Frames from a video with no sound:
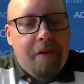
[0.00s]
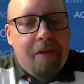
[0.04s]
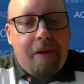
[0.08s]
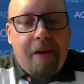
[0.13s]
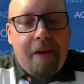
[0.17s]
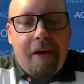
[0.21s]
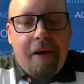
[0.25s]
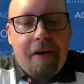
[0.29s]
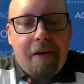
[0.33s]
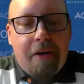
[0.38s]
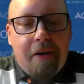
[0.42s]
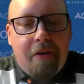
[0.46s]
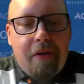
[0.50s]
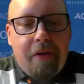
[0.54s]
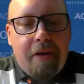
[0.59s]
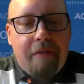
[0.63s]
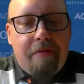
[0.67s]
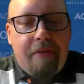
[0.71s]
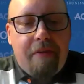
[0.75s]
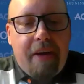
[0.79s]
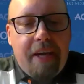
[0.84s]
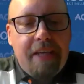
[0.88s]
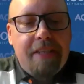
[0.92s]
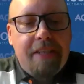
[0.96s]
Great
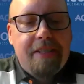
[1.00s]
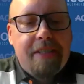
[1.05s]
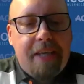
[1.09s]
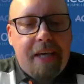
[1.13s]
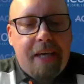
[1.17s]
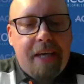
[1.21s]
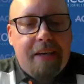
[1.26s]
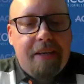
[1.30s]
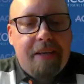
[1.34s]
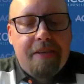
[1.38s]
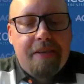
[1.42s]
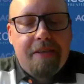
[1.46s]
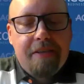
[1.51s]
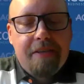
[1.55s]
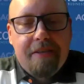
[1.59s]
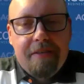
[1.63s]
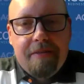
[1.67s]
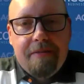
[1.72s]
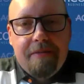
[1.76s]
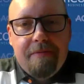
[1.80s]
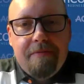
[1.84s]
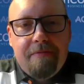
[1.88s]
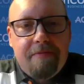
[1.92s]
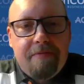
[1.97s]
advice. And
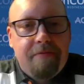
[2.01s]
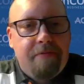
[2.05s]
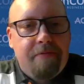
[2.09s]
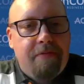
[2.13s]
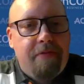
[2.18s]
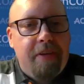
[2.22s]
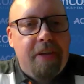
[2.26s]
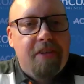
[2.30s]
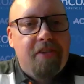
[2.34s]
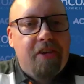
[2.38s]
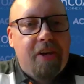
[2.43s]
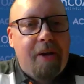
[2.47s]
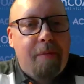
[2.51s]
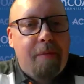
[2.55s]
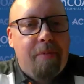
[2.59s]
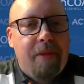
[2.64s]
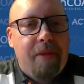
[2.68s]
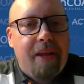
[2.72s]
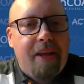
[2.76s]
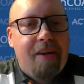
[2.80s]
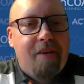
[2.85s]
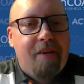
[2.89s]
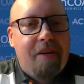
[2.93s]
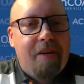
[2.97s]
finishing up
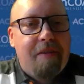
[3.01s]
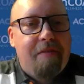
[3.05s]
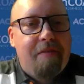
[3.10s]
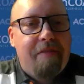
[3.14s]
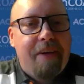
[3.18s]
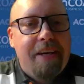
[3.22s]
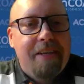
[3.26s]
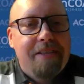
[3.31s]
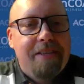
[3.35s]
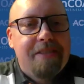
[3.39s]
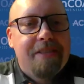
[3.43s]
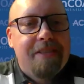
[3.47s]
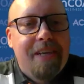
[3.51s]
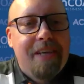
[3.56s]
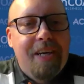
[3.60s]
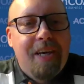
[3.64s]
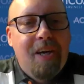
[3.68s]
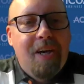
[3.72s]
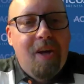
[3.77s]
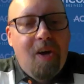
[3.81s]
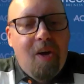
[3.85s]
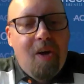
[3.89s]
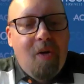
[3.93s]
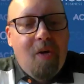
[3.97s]
then on advice,
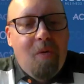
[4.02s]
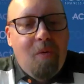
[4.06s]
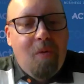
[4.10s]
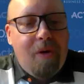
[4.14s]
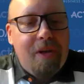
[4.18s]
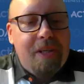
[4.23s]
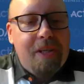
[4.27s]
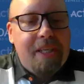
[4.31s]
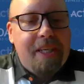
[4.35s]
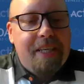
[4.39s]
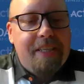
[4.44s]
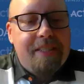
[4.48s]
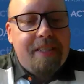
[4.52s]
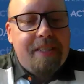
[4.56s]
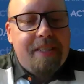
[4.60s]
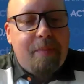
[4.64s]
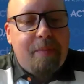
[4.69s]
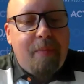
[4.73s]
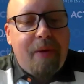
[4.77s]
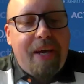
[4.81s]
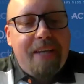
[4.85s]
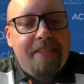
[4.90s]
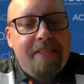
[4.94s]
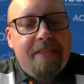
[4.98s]
what is the
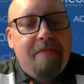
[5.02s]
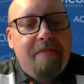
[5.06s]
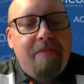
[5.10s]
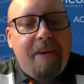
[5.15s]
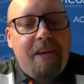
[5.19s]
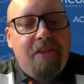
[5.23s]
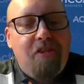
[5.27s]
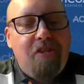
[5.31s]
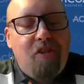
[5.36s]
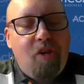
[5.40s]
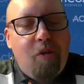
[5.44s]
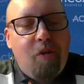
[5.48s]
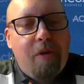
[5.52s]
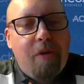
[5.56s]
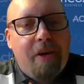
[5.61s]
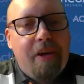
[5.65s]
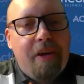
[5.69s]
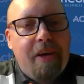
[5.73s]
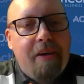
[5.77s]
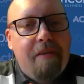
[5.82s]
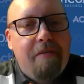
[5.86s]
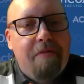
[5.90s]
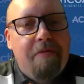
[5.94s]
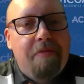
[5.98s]
best advice you would
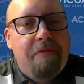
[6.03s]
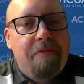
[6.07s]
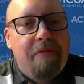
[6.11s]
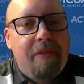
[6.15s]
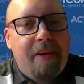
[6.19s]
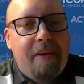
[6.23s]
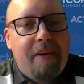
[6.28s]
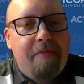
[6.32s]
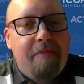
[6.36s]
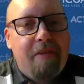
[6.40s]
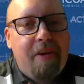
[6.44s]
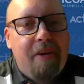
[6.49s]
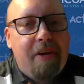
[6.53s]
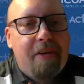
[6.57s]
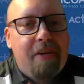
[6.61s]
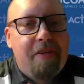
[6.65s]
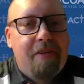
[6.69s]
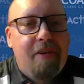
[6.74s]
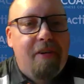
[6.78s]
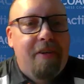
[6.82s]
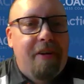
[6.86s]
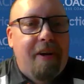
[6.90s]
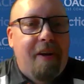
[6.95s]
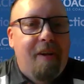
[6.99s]
give if you could
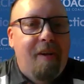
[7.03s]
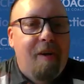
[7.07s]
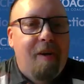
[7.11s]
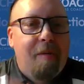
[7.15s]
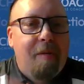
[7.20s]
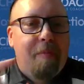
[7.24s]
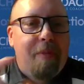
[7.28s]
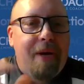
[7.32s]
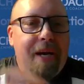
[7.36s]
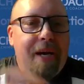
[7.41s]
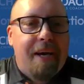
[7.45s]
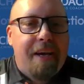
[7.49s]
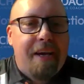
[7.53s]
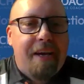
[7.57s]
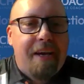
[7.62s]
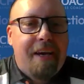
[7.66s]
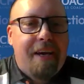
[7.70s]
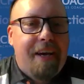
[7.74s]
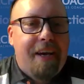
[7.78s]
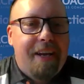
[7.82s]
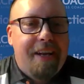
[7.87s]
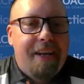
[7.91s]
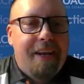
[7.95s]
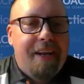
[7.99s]
turn the clock back
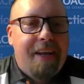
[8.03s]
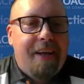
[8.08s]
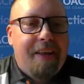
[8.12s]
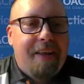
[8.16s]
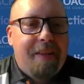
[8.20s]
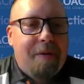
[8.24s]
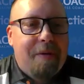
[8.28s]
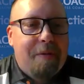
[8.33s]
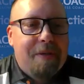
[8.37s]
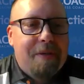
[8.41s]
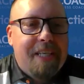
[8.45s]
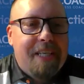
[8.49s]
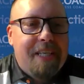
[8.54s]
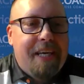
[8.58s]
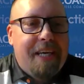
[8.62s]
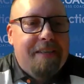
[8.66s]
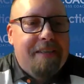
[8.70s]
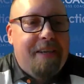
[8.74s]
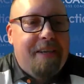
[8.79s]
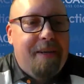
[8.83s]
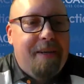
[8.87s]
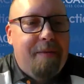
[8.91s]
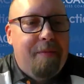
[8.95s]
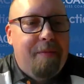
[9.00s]
and there was an
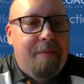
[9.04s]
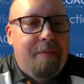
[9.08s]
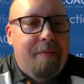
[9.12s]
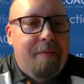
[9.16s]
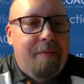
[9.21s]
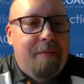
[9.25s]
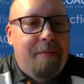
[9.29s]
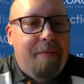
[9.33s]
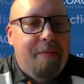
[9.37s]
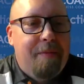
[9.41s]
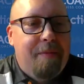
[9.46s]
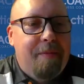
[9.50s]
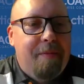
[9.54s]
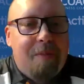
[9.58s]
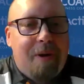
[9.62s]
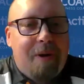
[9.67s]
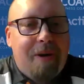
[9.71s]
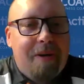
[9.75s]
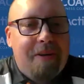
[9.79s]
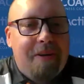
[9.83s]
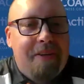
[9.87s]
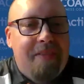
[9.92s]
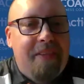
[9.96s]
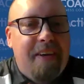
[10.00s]
18-year-old
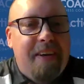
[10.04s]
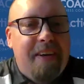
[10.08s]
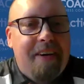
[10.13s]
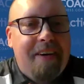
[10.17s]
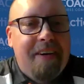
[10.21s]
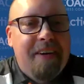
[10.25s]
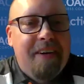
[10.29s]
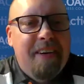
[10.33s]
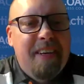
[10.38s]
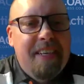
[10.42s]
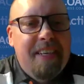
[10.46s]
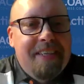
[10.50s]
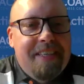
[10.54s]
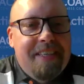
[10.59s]
Martin there?